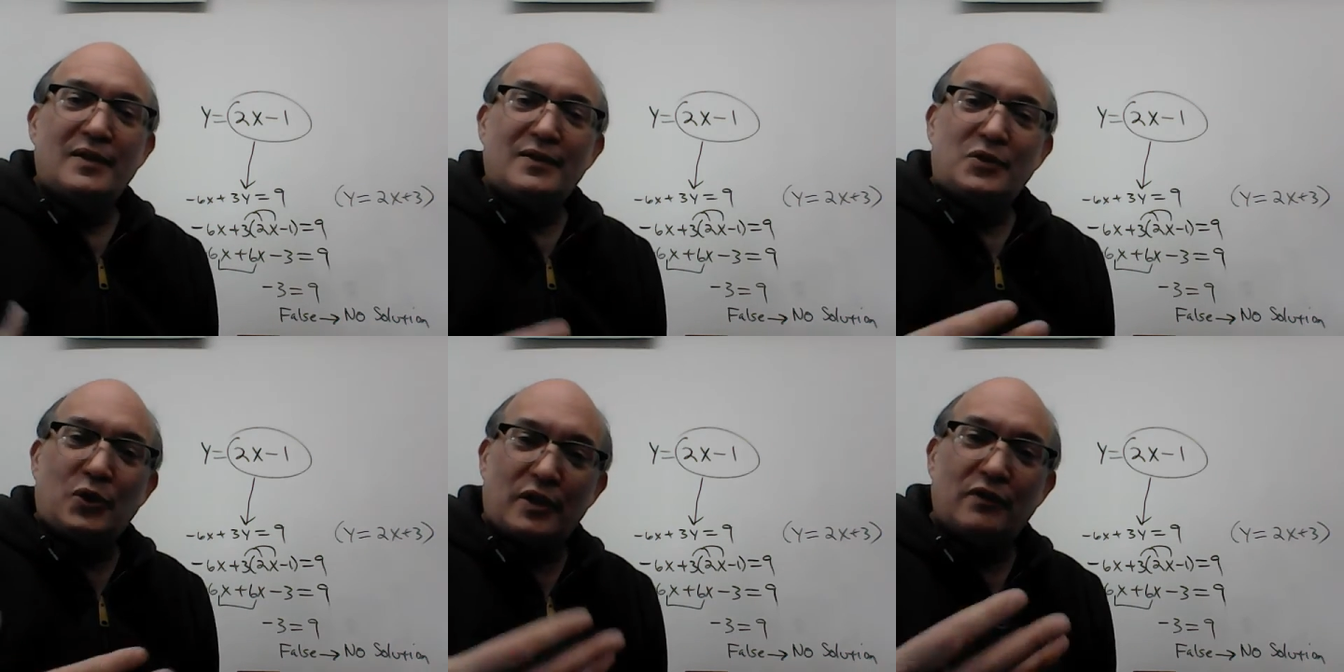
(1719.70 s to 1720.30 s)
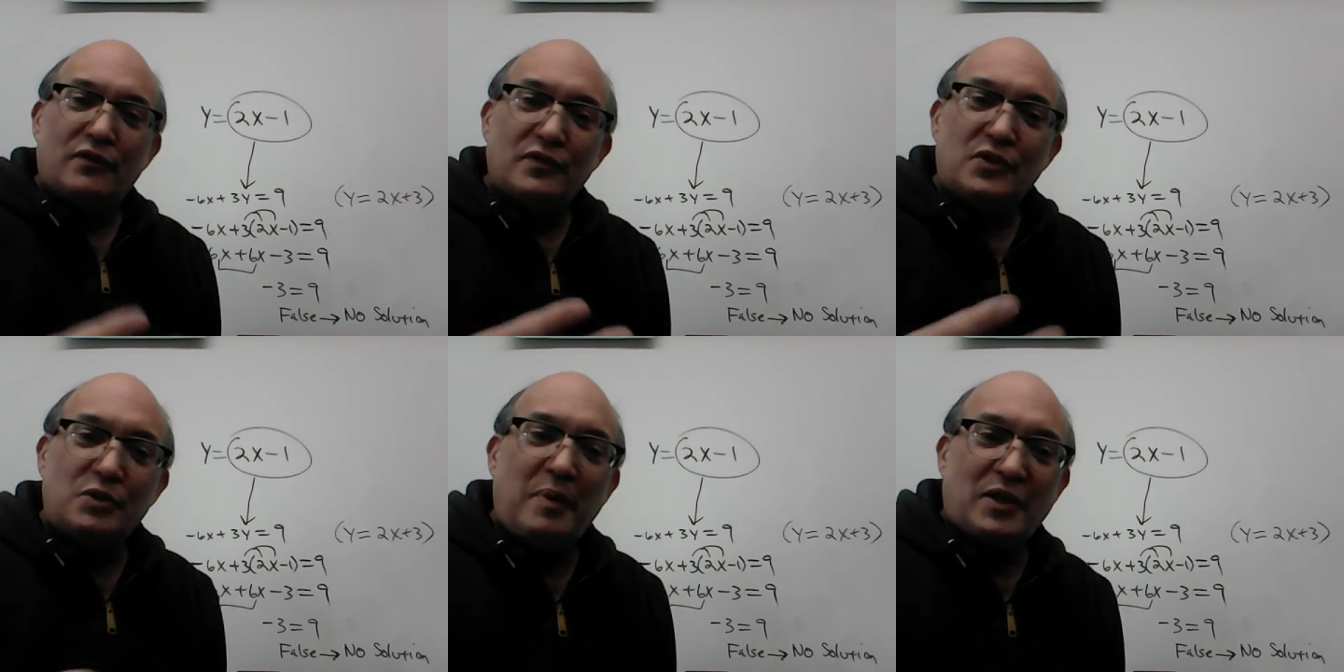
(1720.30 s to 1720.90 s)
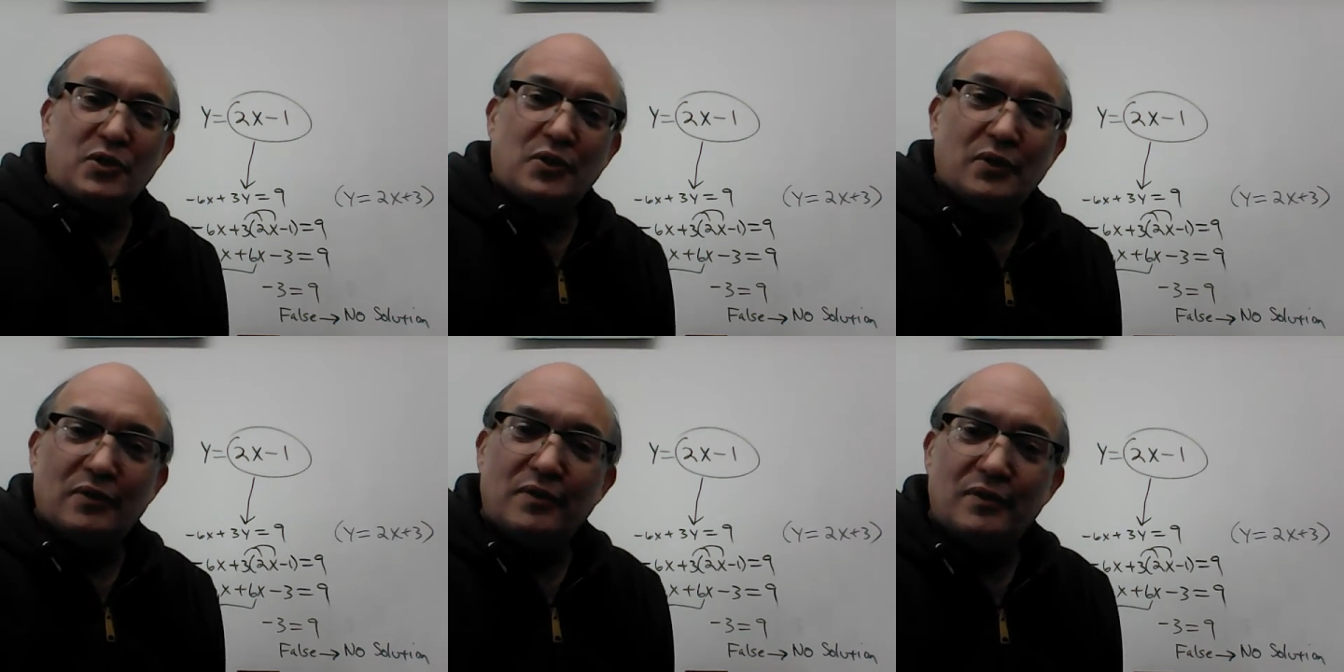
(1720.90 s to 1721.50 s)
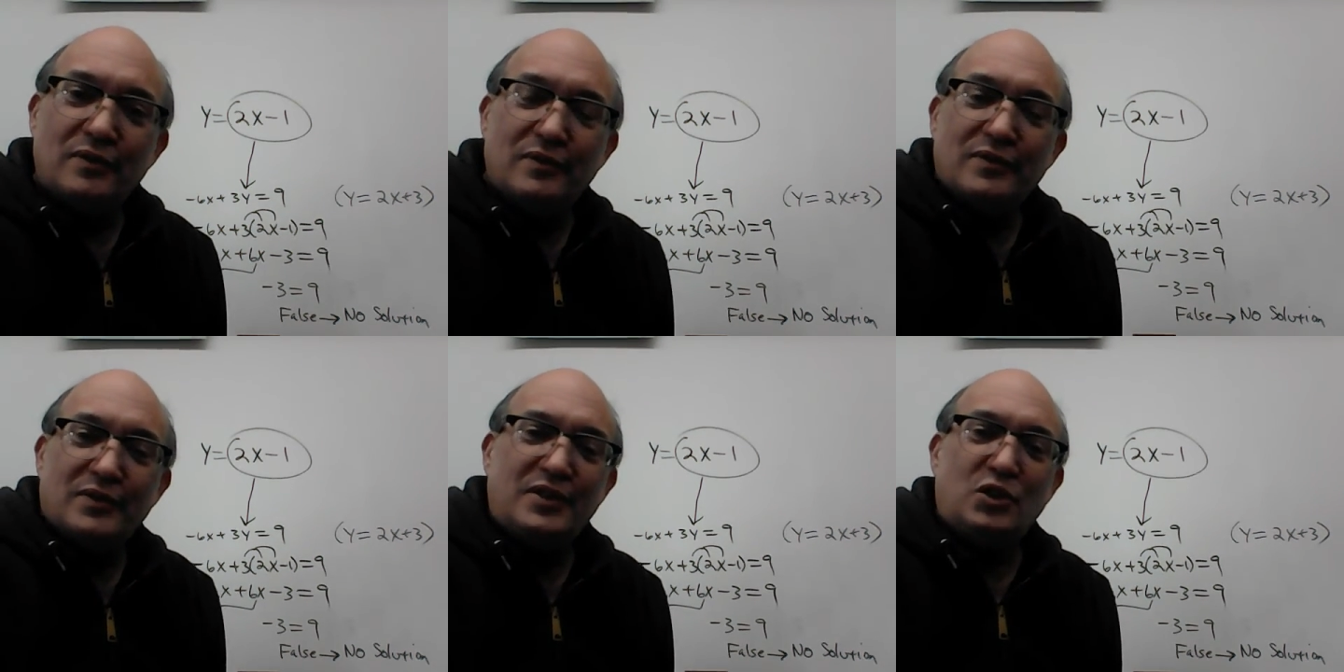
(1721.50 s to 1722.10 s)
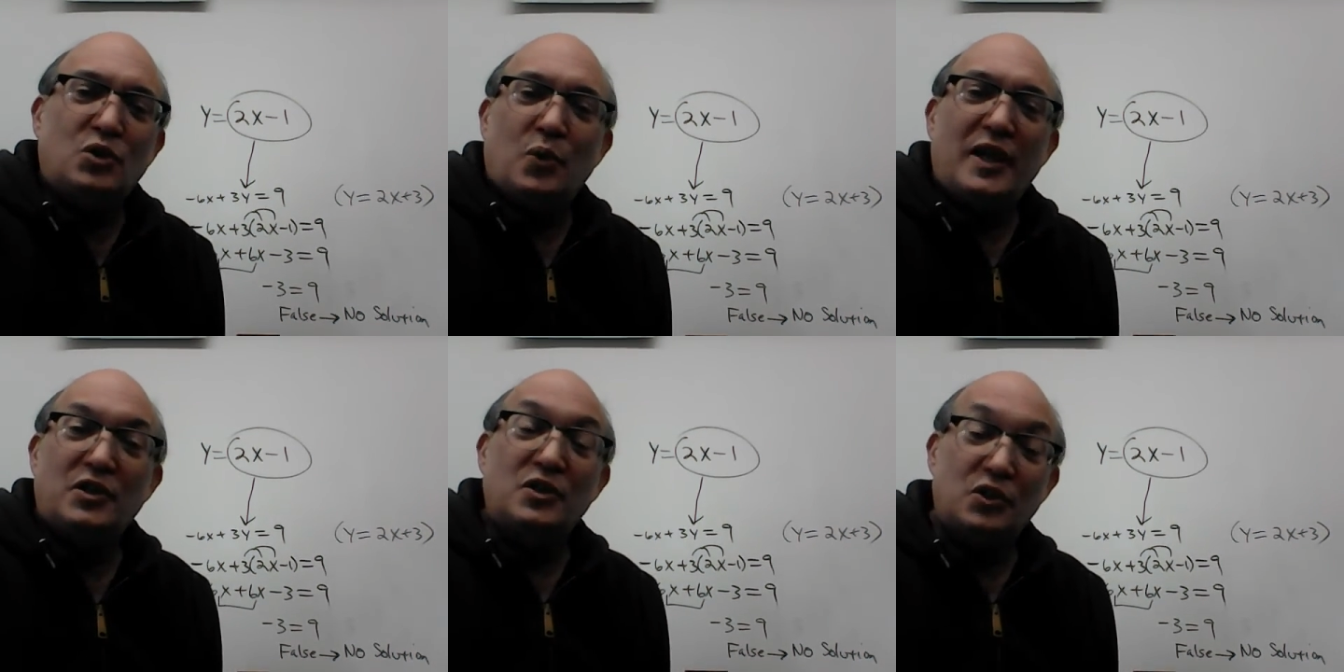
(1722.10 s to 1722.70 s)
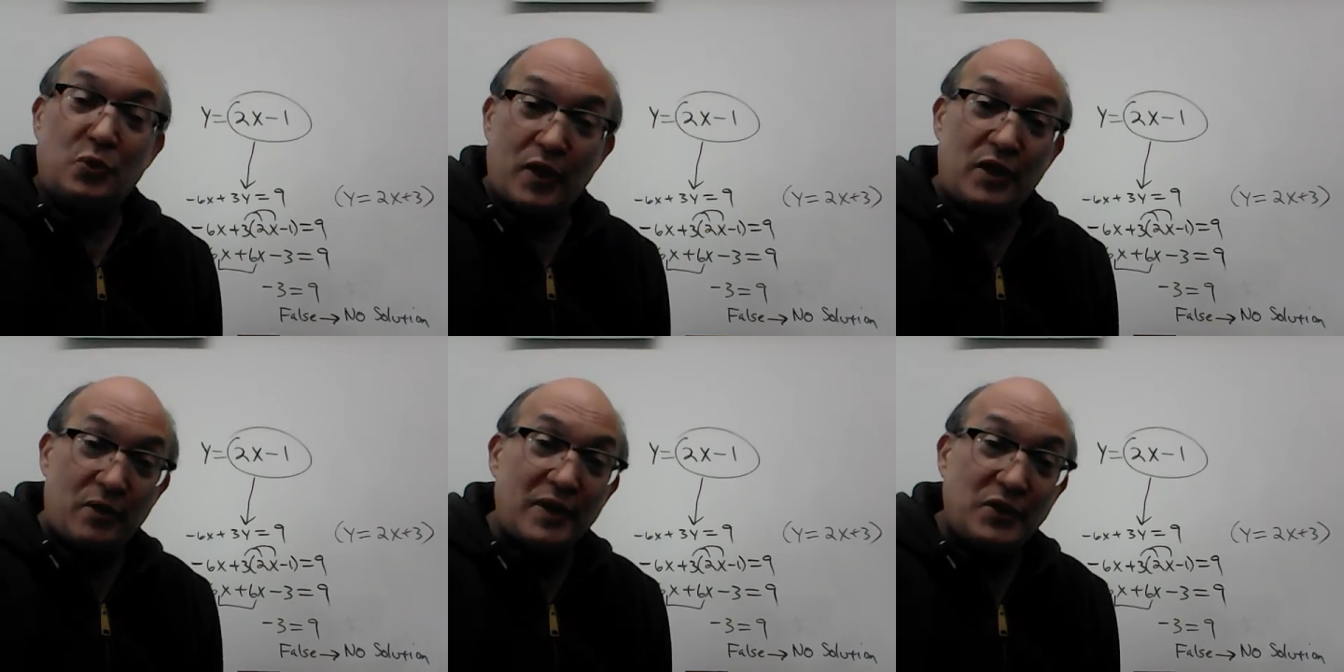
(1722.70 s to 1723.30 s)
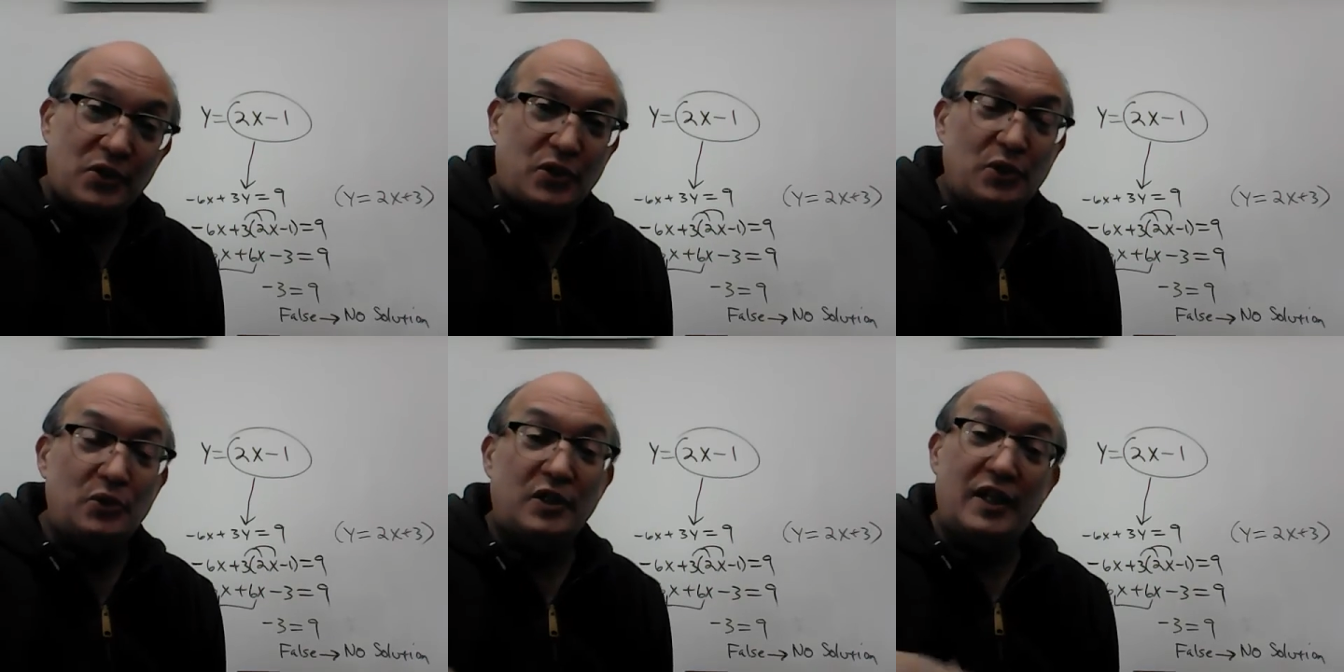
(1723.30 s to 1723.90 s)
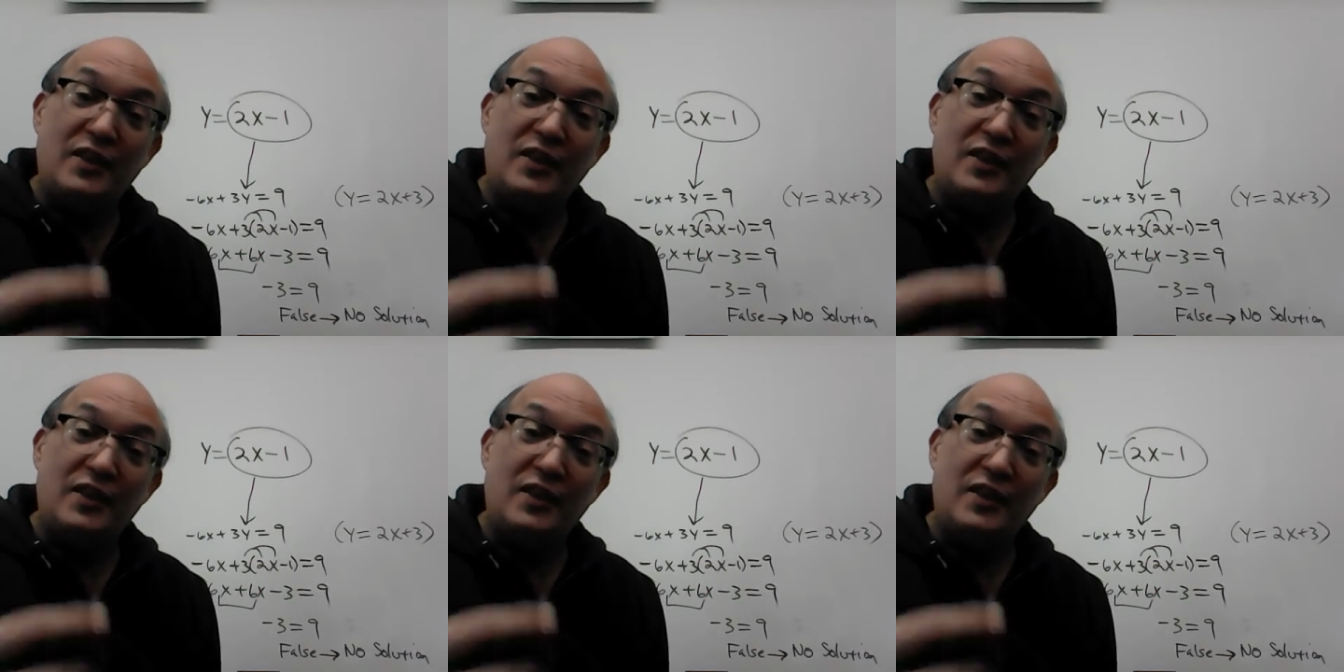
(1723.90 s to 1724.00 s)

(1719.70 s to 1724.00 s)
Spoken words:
sort of special situations where there is a solution.